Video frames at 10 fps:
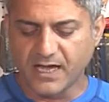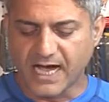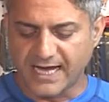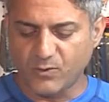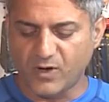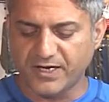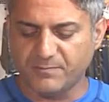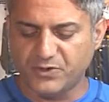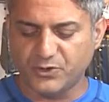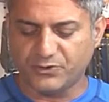I want a
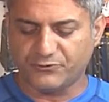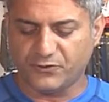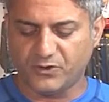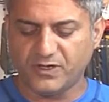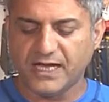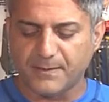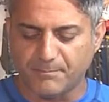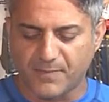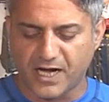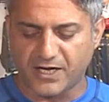beautiful,
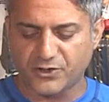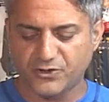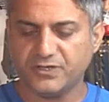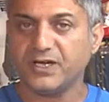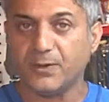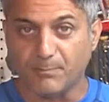modern,